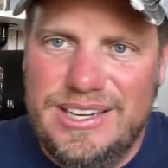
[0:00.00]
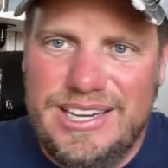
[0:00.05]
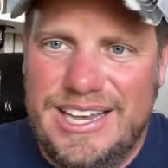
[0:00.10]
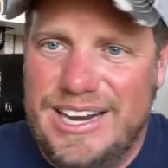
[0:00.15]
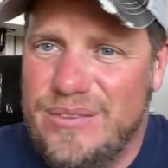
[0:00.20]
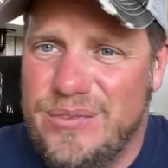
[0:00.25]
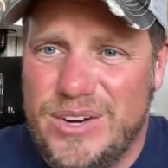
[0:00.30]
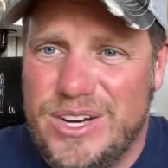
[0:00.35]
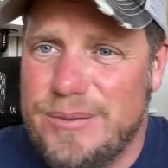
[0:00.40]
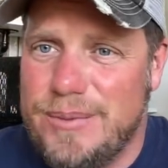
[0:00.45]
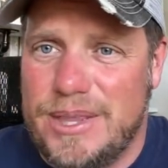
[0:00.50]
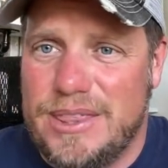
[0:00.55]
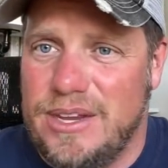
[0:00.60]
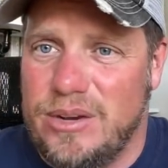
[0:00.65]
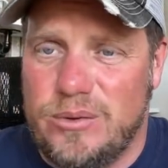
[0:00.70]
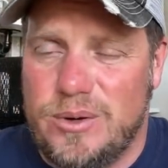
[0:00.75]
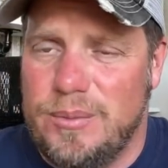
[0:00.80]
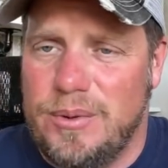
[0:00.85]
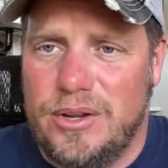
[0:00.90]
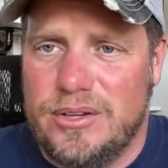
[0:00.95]
And I forget about that
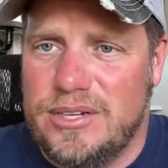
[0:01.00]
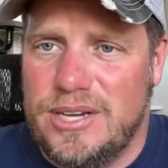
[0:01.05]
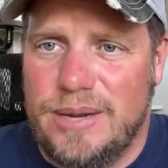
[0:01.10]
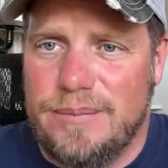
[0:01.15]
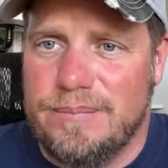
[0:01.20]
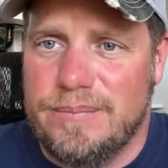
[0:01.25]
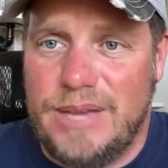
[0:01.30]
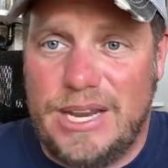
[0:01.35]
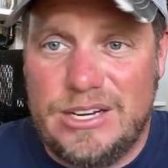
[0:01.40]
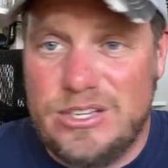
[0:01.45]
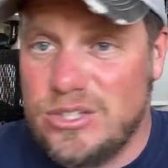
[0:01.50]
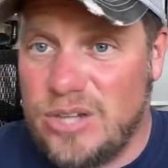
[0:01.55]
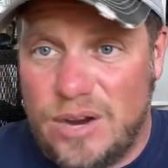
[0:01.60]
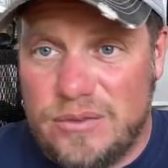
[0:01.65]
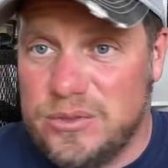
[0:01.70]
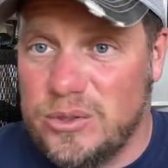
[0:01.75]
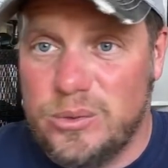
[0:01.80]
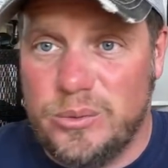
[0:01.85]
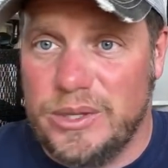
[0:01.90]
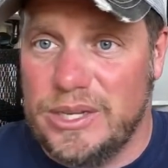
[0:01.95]
in Rebel all the time. I just
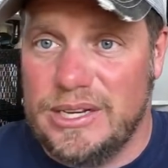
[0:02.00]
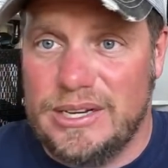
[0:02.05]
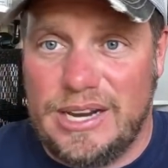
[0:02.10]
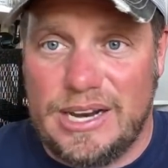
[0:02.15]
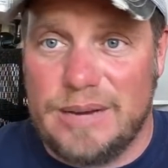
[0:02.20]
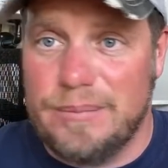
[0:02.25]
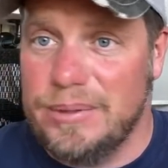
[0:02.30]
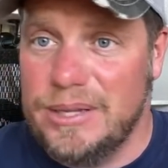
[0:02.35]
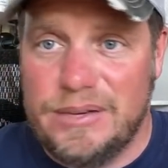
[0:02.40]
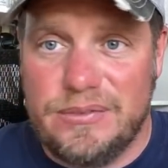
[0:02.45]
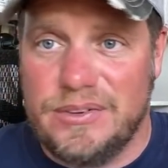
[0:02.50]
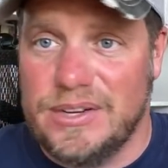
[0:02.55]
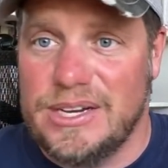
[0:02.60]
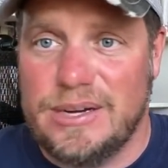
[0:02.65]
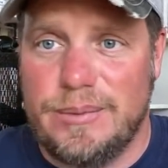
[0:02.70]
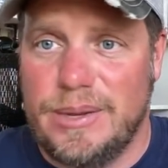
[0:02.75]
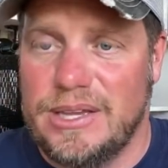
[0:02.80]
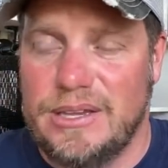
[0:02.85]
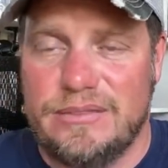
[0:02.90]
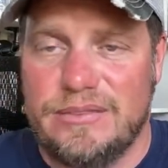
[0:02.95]
off-road with it. I completely forget
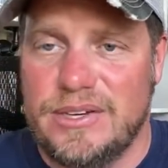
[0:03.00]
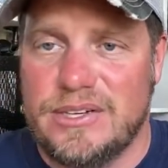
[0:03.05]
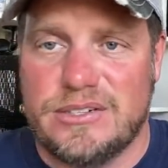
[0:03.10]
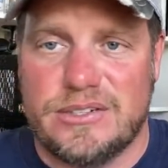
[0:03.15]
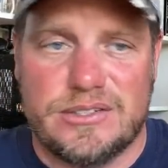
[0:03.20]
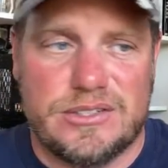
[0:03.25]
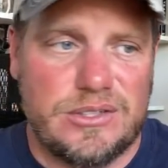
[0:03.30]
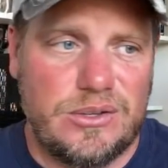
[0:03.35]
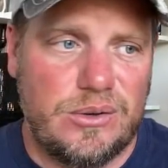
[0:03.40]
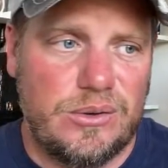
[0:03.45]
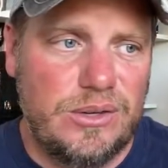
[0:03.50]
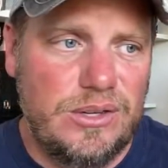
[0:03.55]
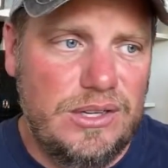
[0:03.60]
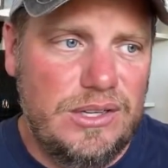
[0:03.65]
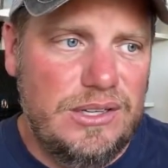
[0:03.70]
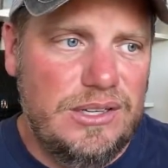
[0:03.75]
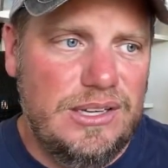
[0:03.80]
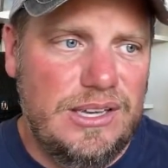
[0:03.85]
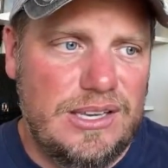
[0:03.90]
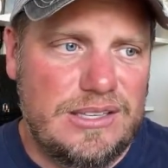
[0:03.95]
about that feature. So
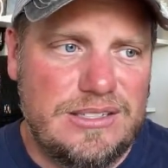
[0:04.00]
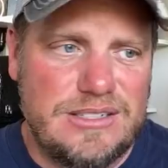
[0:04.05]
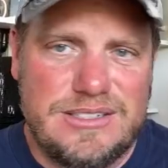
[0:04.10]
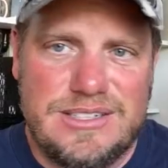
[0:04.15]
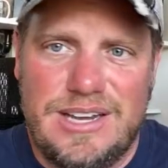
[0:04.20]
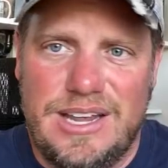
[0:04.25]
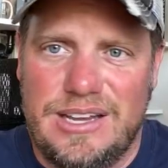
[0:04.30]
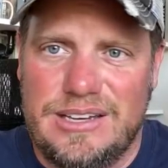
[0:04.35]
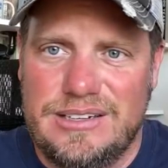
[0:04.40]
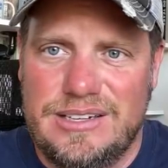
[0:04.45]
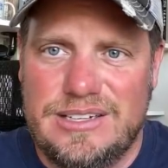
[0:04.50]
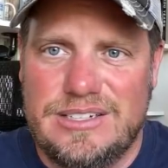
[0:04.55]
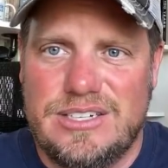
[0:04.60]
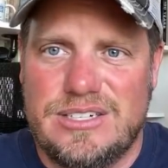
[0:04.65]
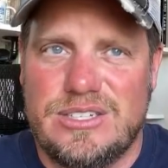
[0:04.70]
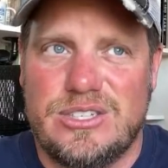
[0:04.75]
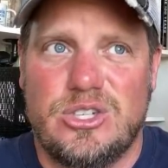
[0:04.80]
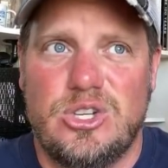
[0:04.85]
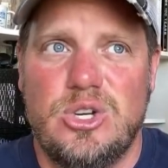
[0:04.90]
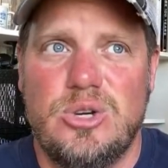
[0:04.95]
it's just, that, it's
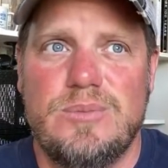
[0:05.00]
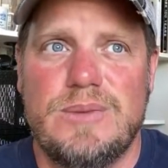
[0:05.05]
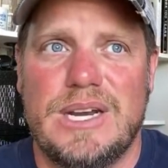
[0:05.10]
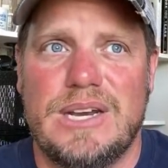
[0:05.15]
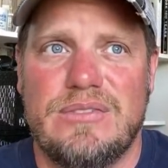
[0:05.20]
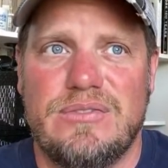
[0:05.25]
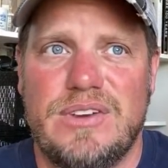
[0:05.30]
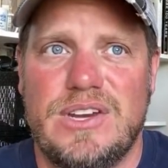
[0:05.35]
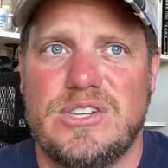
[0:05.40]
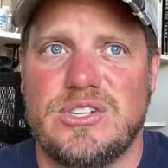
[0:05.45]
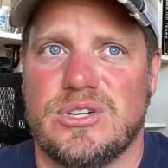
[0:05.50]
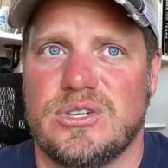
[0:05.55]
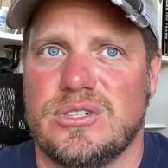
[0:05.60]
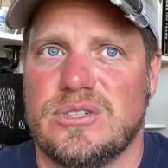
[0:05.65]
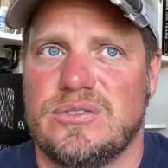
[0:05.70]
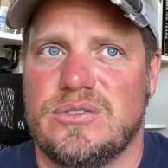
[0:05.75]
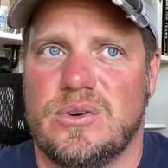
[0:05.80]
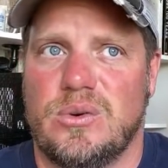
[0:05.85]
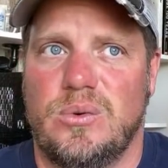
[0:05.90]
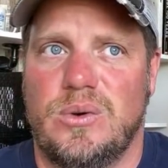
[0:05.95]
just too many features
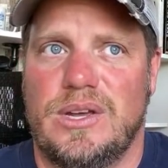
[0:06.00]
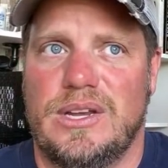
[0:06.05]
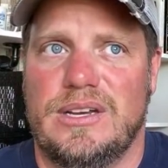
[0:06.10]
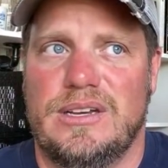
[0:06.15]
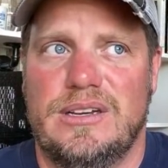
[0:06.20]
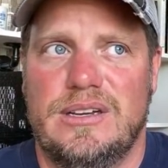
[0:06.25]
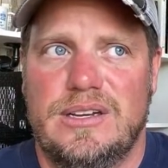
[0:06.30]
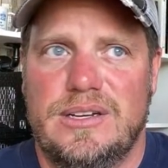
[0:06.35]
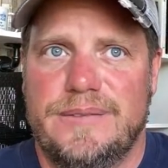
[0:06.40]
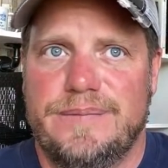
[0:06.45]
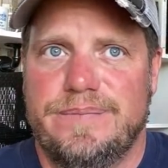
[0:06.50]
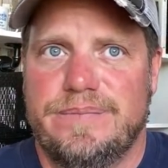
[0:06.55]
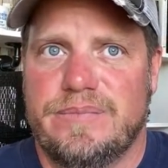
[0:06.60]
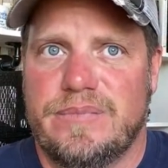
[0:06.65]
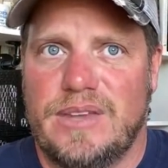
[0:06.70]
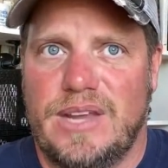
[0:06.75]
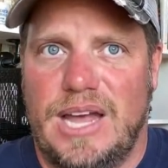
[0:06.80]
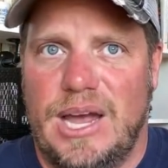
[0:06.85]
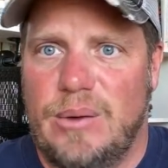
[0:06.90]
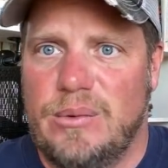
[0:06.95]
for what
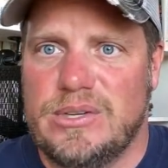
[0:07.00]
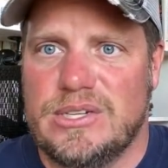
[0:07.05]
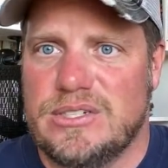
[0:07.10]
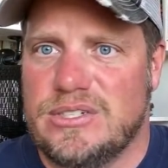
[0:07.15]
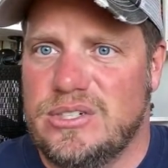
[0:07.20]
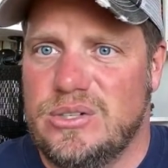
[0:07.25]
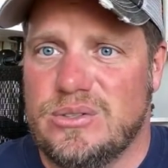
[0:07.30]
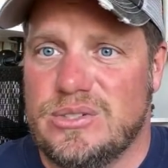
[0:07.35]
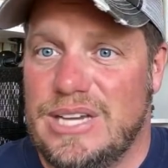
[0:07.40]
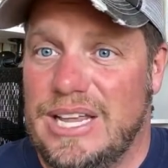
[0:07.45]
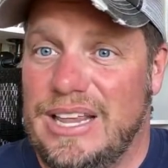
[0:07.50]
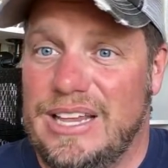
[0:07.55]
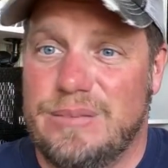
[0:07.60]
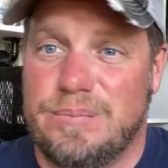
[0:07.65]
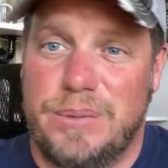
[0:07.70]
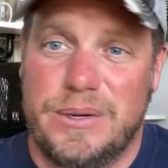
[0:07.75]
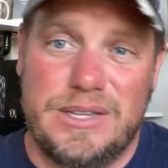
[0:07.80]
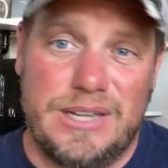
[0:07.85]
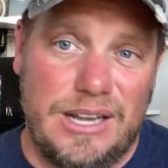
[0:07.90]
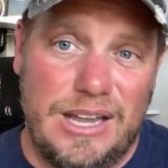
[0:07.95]
I would just use. I like
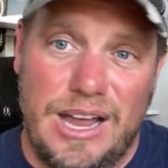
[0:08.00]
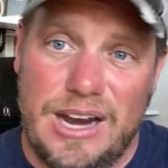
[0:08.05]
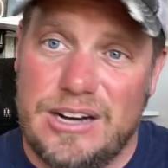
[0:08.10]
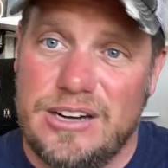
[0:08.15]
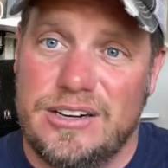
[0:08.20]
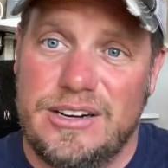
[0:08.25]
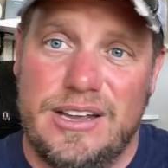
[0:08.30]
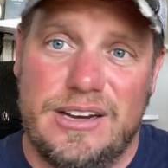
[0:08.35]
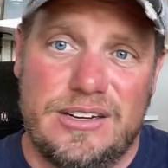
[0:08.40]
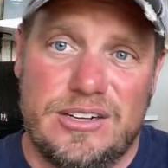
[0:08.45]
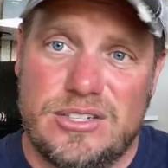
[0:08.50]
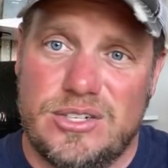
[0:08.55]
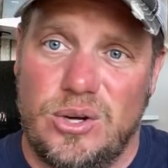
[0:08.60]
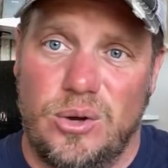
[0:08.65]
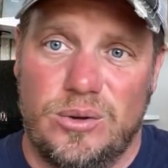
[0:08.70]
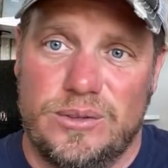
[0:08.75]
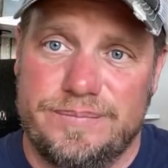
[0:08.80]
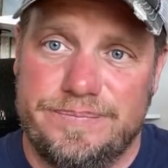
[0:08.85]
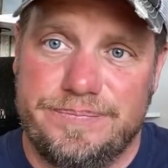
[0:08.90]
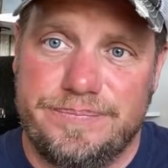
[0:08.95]
putting the locker on and just
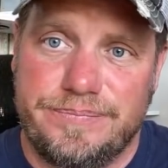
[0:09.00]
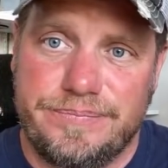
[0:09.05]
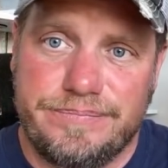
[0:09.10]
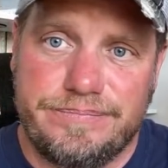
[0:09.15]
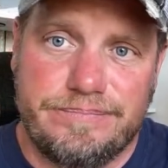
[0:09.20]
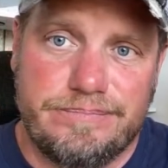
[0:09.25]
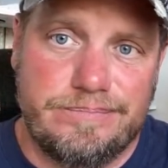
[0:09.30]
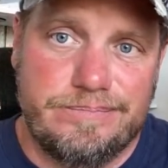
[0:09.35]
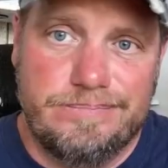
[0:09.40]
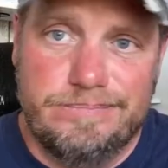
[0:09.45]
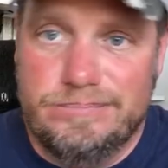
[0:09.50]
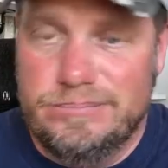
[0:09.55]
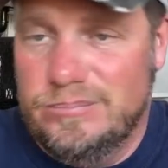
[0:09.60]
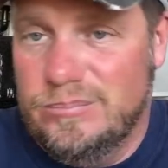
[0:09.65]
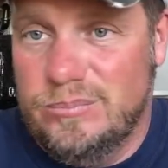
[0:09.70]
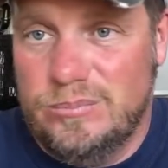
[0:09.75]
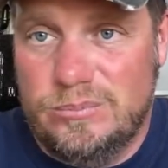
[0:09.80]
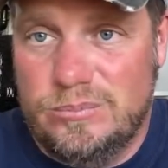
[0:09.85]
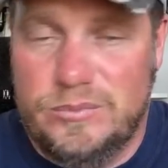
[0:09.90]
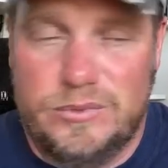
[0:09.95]
going.
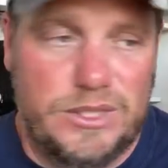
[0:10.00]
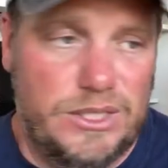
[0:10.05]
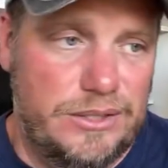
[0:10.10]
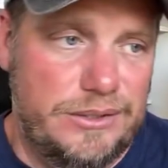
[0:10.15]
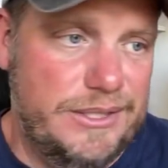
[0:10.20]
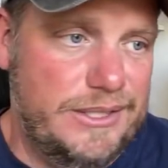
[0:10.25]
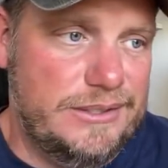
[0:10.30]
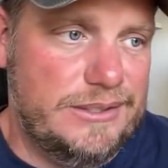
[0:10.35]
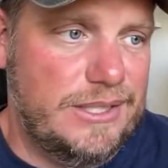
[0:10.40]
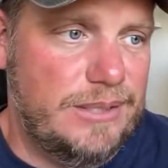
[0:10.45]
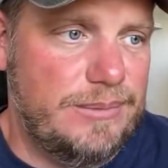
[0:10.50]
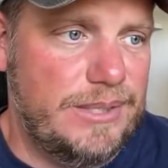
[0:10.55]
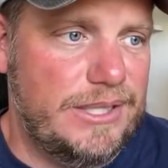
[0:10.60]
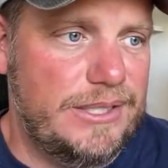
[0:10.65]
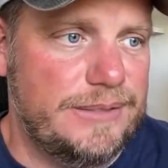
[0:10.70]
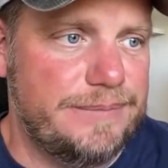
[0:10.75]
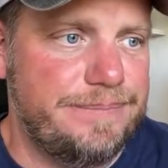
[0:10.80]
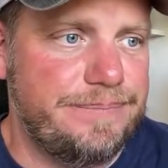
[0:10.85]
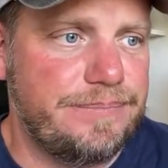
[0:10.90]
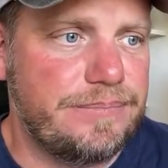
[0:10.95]
You know, that's kind of my
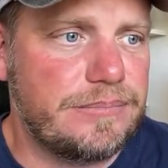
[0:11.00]
thing.